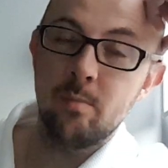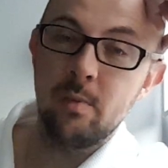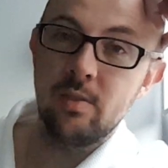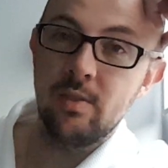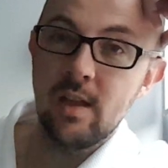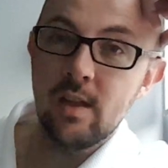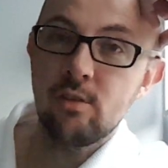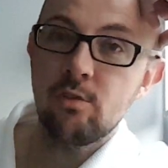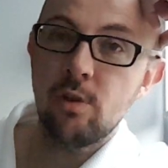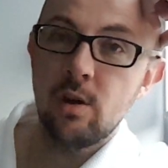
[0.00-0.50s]

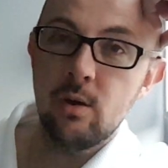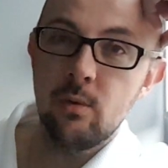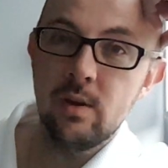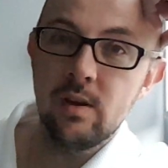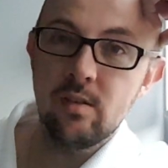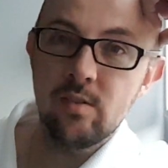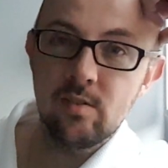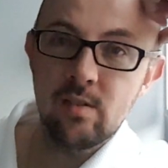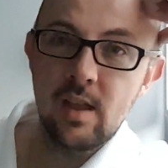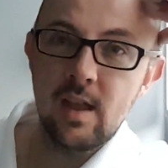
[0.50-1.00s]
But they're trying to
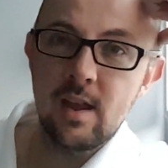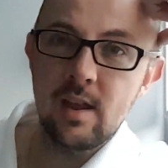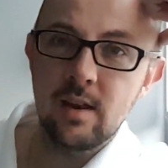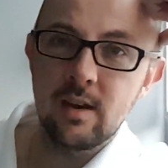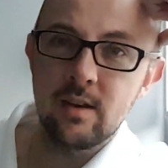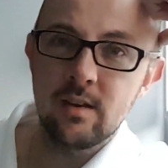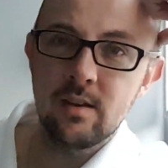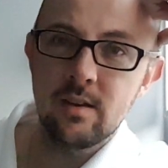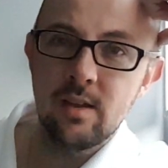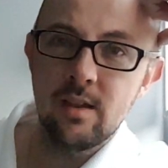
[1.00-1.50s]

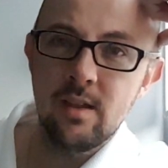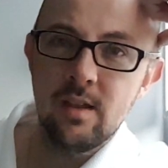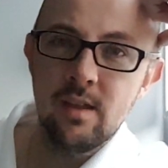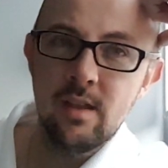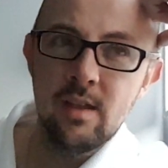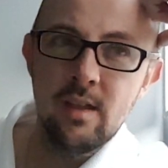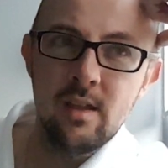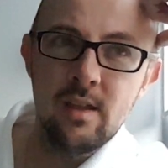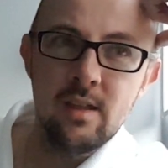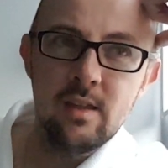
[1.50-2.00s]
understand
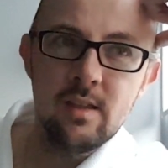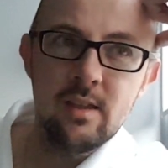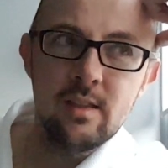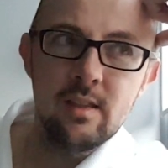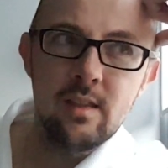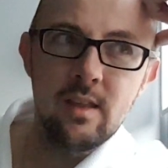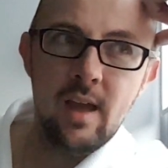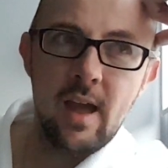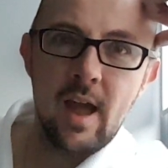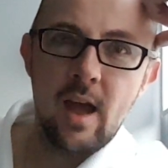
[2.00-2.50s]

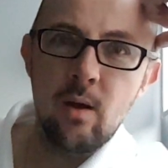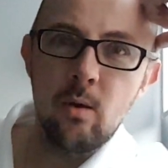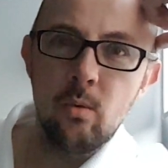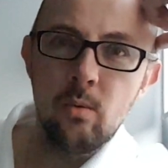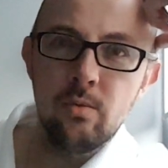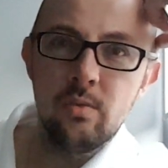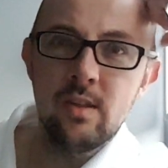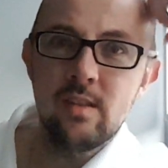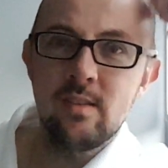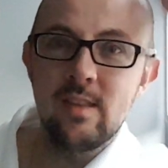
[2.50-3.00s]

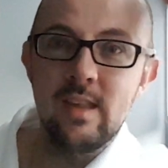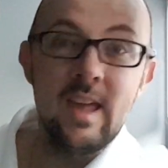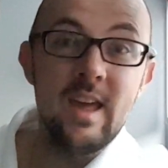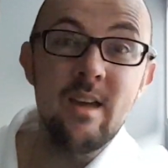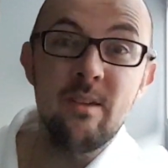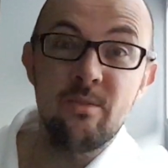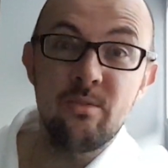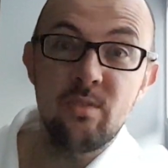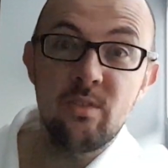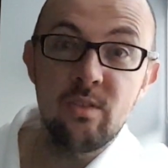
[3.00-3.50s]
how this
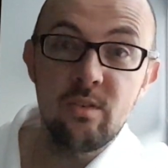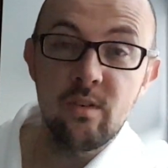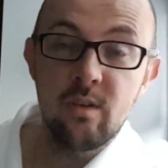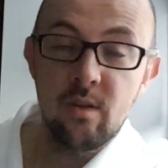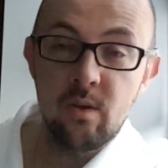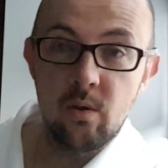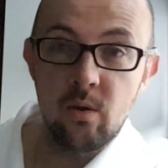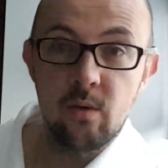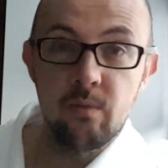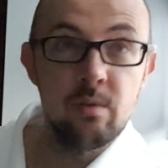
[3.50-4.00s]
gift
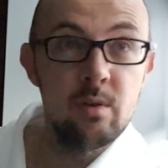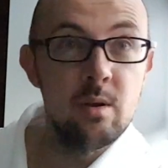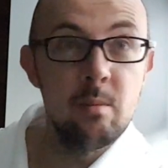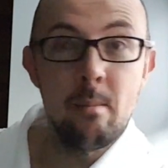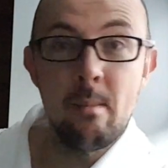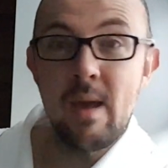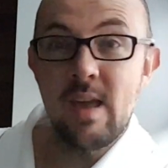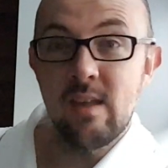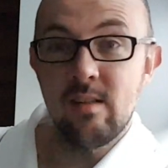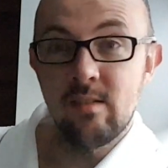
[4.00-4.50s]
of an
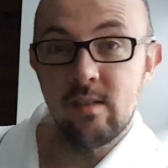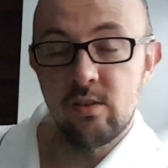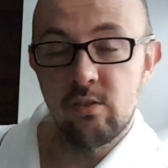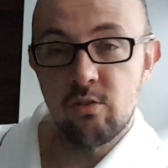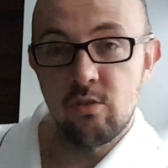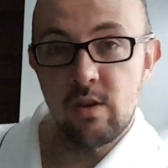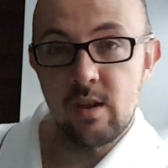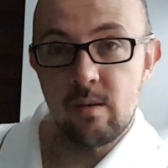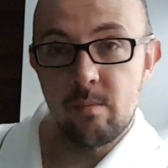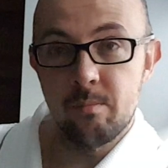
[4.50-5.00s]
amazing
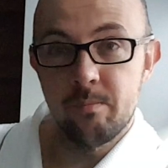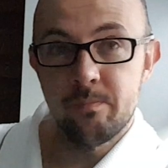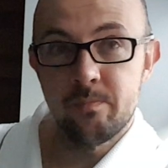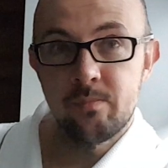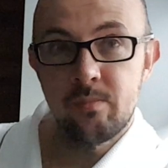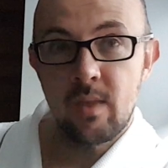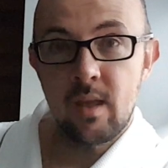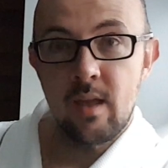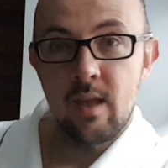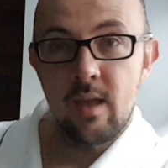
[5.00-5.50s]
dream,
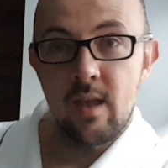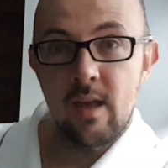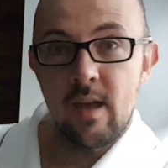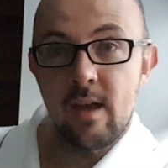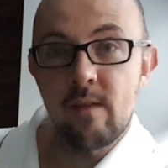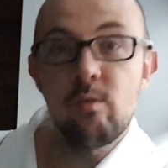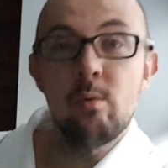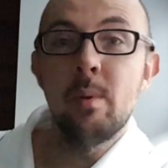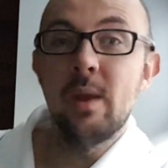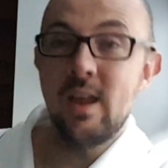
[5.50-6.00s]

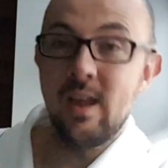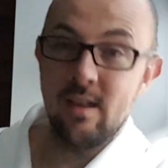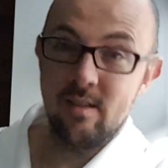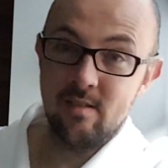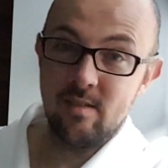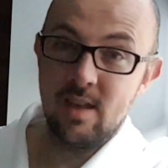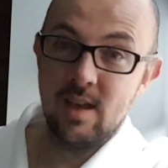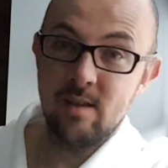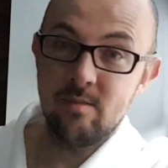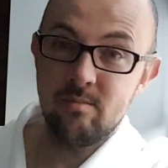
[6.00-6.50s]
everybody
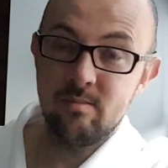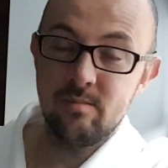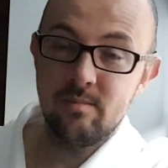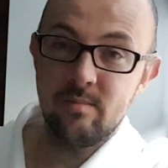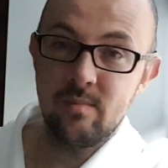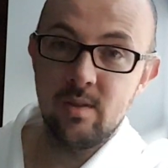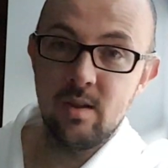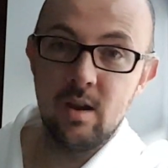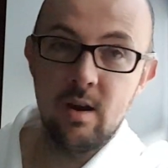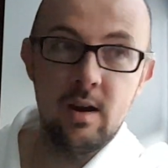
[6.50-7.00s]
gets that,
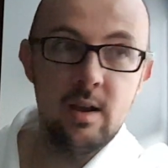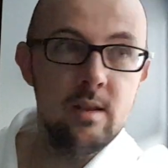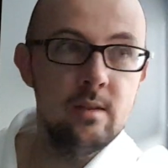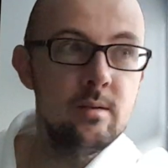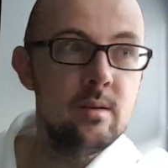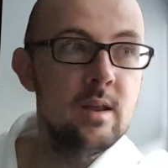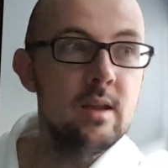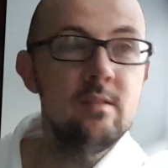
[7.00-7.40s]
right?